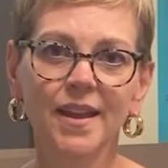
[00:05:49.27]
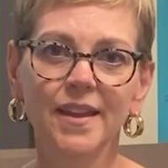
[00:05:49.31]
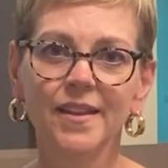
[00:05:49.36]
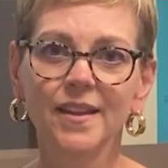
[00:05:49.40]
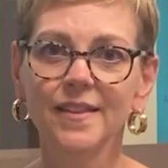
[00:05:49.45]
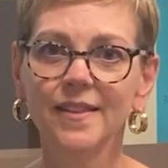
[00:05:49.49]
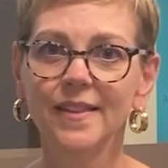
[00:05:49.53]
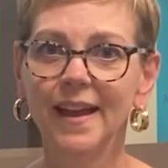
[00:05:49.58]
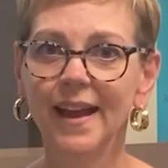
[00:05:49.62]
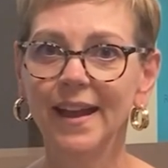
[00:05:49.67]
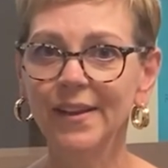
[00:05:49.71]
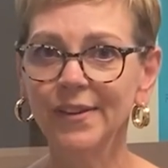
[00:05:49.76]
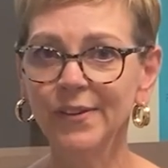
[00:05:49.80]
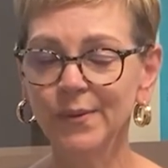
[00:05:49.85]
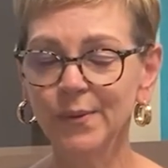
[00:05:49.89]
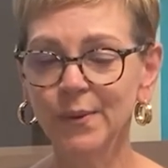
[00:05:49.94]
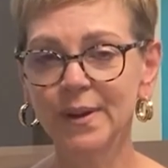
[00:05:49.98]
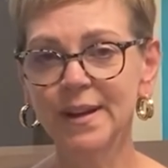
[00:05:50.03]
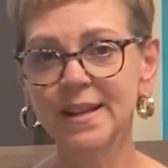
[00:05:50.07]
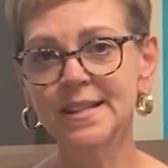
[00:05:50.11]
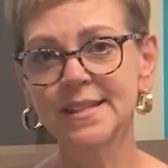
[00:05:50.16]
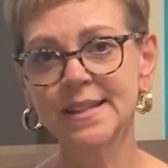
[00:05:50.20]
The
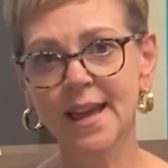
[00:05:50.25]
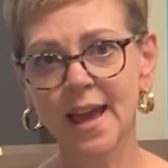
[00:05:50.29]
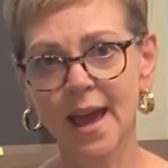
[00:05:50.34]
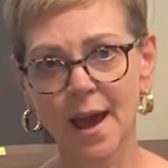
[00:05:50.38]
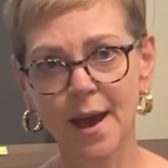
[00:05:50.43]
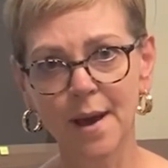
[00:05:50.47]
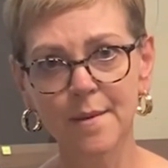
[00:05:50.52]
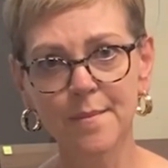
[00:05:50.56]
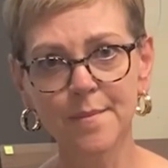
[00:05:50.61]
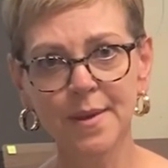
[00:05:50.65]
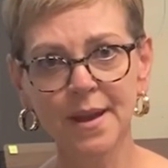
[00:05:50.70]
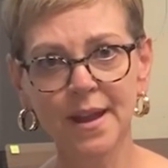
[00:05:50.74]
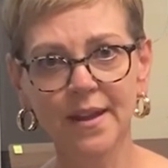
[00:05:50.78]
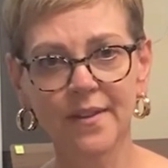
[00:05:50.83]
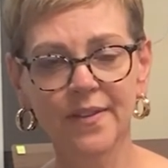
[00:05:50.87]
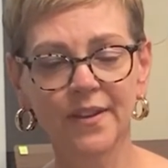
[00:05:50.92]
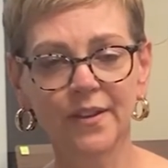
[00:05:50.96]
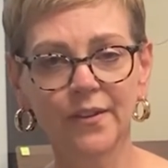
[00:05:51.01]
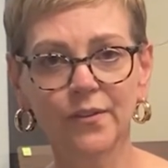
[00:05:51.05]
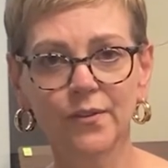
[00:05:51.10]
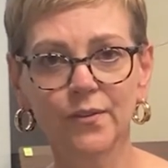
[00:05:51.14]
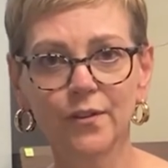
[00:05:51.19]
last one is M,
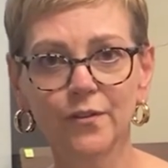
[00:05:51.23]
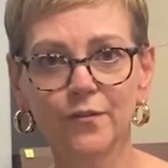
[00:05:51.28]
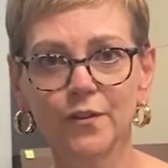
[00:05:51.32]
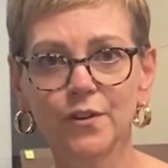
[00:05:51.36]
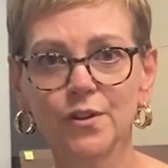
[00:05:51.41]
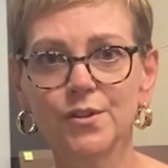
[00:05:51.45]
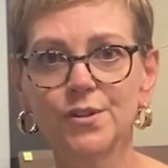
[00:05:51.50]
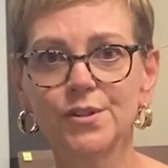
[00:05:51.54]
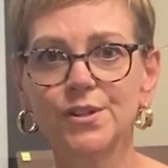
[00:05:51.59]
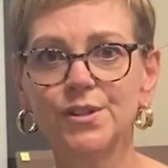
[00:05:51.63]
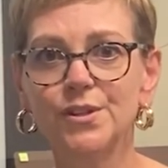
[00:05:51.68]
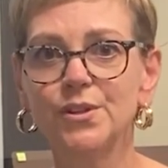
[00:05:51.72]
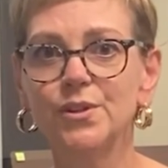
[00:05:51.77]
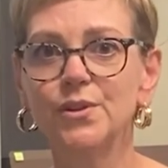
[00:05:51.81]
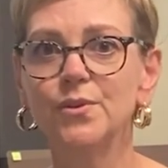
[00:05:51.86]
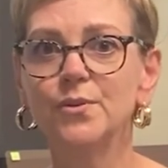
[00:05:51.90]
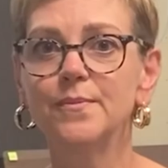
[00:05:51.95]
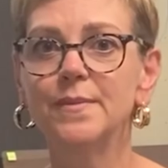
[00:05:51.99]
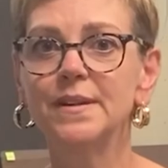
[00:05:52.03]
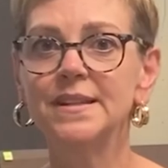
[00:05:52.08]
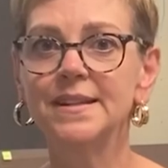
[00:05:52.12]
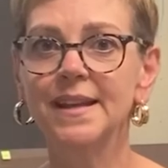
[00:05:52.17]
and this refers
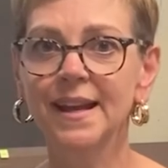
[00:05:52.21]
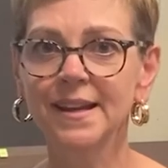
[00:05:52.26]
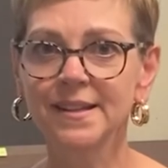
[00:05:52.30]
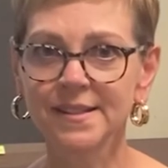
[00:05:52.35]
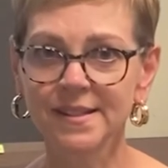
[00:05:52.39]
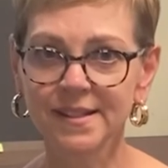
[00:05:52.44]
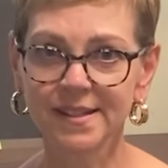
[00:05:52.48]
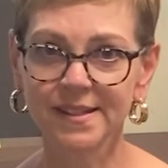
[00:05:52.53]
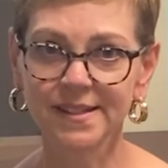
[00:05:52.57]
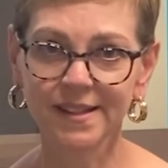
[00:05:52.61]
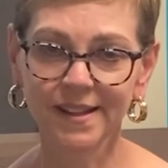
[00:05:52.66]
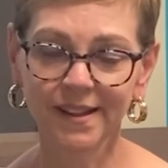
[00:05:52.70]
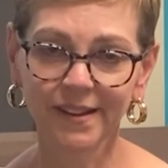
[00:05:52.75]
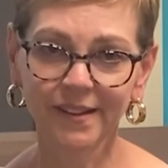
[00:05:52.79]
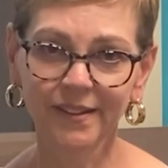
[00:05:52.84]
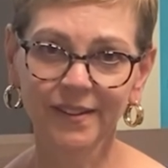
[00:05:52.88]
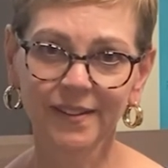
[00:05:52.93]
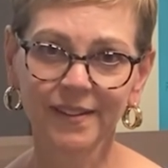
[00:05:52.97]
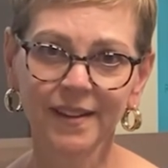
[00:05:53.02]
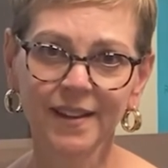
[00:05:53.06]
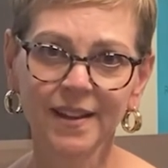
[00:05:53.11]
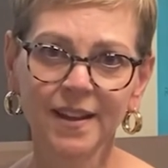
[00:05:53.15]
to
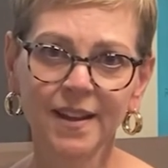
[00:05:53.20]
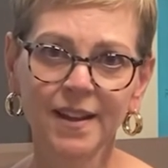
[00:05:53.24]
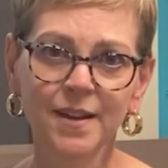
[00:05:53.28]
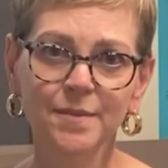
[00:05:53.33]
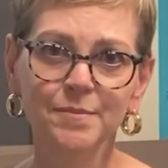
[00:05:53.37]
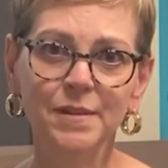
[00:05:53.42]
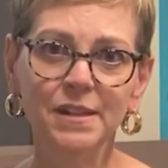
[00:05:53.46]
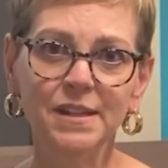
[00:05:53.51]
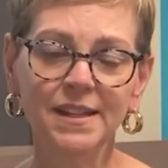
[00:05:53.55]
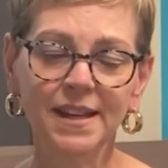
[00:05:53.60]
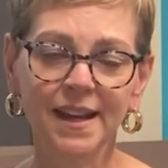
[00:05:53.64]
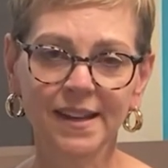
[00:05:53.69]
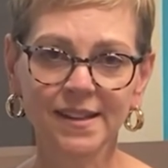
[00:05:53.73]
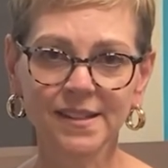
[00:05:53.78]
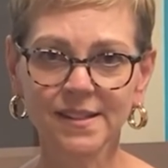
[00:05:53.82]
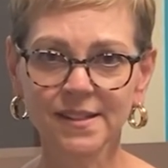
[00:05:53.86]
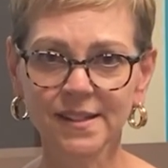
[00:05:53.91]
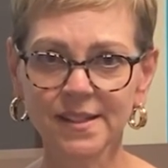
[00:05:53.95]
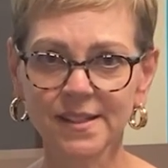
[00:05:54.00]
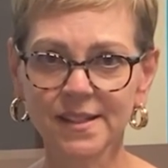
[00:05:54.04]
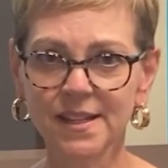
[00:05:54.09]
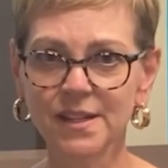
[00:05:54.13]
metastases.
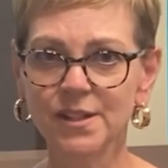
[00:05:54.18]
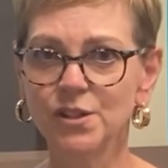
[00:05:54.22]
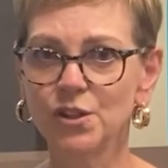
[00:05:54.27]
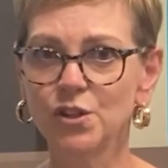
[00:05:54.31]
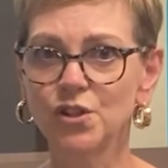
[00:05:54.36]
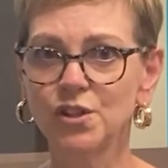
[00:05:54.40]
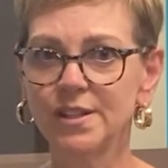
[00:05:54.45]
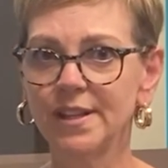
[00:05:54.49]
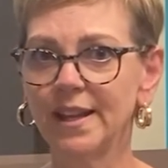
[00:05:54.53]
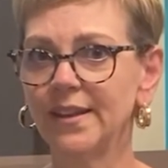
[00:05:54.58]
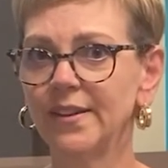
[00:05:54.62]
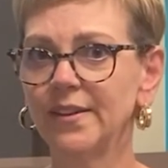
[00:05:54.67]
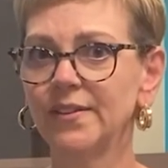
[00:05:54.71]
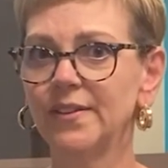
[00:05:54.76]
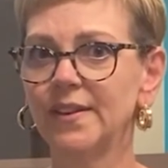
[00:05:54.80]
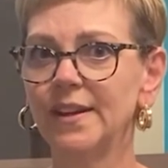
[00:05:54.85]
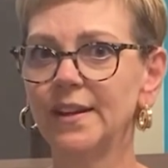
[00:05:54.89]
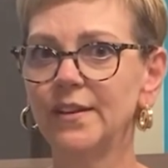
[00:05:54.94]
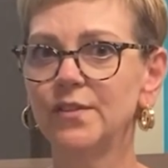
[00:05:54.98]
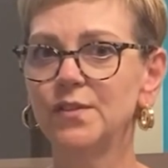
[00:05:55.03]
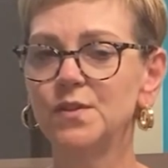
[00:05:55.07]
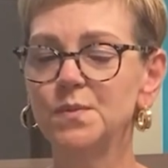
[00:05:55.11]
Metastases are cells
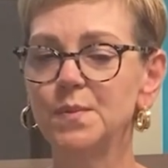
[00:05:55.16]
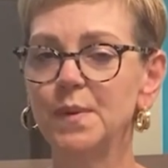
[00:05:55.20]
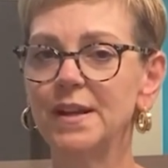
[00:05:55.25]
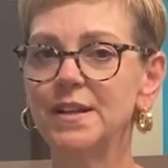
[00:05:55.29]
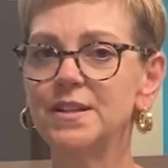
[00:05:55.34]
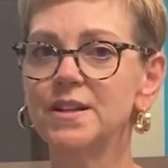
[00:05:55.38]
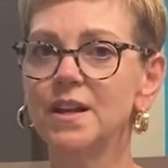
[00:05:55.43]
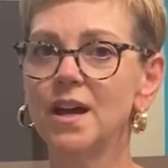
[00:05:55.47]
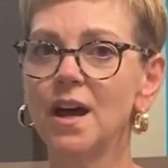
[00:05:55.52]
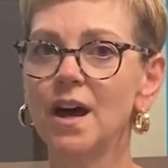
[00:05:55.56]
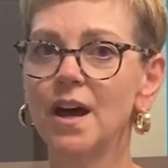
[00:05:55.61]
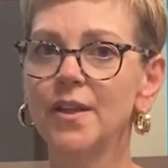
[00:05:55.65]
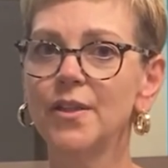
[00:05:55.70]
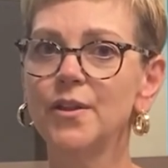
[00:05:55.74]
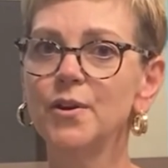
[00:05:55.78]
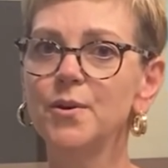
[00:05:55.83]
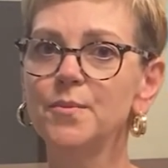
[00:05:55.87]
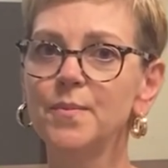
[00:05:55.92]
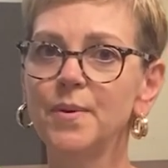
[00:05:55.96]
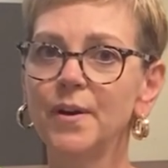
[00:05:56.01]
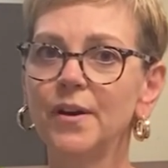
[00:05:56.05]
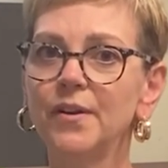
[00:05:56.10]
that have spread to
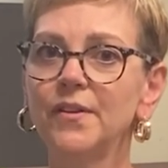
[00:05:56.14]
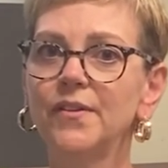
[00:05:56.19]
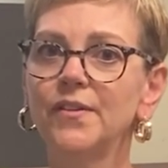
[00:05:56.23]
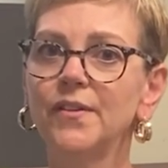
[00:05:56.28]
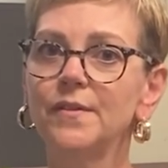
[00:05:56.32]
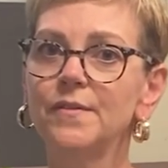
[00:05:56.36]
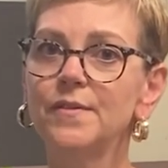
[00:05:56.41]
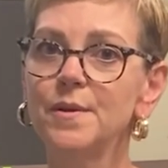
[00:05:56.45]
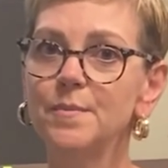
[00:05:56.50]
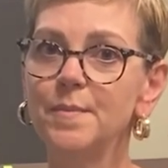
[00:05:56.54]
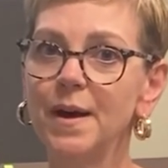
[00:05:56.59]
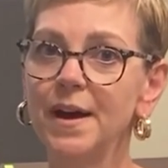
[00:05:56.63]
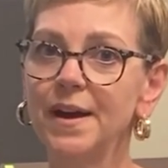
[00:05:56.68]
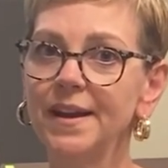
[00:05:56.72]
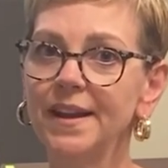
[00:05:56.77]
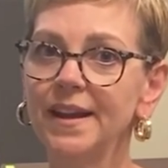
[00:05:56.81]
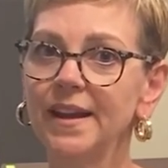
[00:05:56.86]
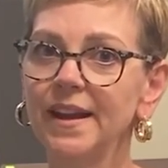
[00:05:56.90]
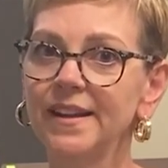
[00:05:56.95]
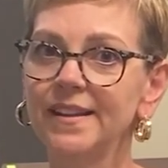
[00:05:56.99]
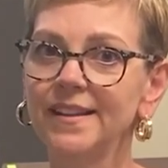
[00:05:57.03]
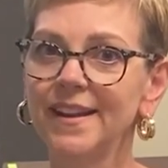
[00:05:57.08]
other parts of the
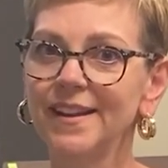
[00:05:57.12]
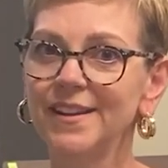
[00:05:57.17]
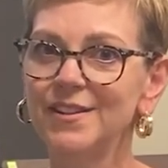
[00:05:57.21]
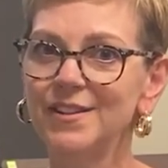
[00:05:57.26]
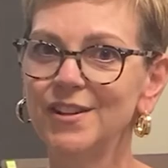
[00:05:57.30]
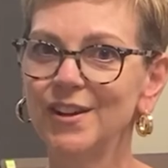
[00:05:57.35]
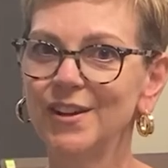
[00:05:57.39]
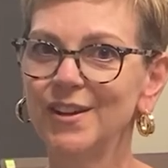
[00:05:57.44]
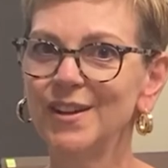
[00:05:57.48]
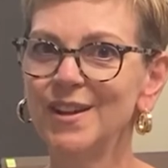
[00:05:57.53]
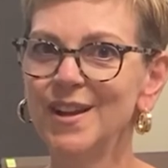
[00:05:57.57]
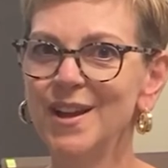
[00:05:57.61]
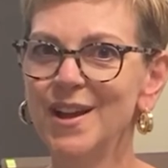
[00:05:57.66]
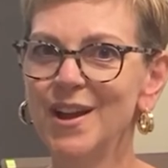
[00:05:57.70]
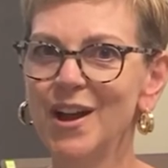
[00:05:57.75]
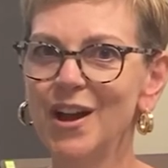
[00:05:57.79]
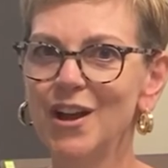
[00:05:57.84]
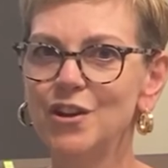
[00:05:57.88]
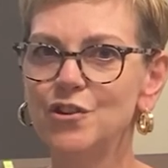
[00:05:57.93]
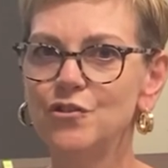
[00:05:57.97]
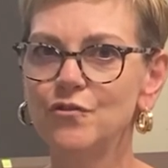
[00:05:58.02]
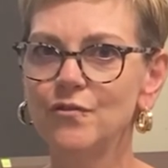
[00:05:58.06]
body. I'd like to
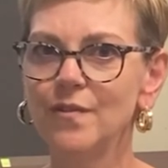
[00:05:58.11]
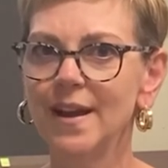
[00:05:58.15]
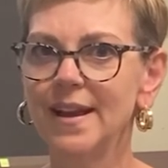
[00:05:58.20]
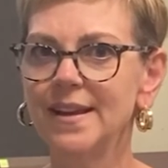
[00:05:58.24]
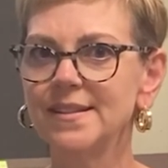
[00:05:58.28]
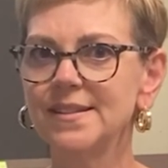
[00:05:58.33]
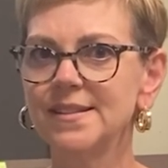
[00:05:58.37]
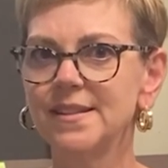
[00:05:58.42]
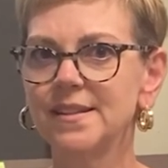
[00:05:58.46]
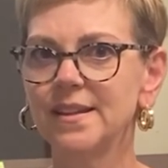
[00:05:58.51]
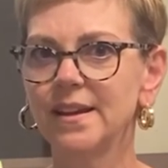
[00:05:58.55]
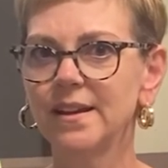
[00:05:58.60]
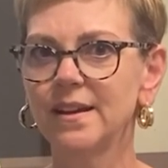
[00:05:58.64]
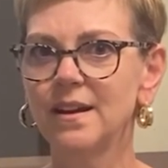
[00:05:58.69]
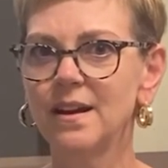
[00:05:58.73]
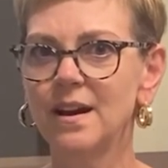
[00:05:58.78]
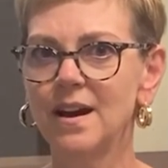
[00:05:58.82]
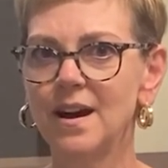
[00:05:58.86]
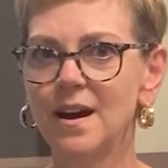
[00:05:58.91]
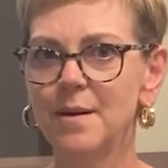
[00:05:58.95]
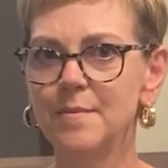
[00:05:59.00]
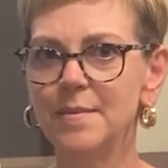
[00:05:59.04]
address a
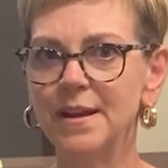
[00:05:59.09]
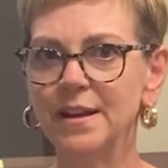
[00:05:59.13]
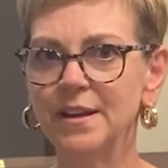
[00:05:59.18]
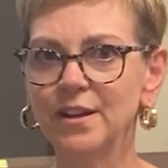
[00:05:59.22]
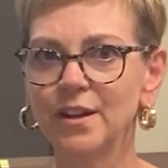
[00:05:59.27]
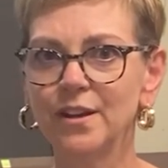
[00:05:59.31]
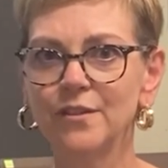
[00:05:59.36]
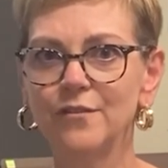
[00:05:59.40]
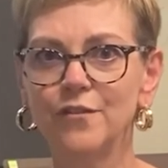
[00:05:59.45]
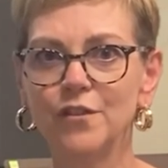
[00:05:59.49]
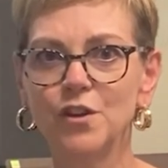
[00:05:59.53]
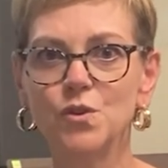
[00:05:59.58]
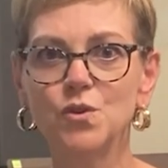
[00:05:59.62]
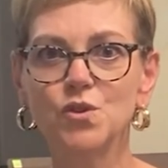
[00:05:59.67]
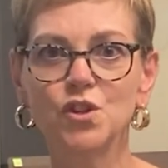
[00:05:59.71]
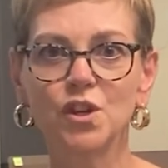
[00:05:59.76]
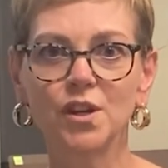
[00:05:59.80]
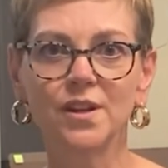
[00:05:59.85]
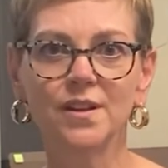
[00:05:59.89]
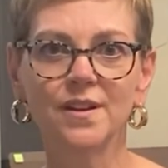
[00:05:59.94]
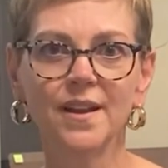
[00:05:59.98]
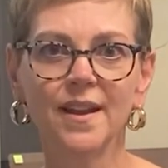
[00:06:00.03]
common
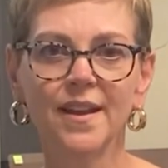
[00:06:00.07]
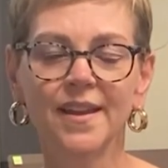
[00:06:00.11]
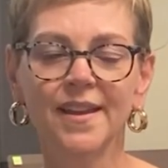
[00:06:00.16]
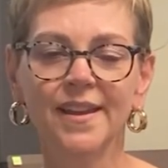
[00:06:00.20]
confusion.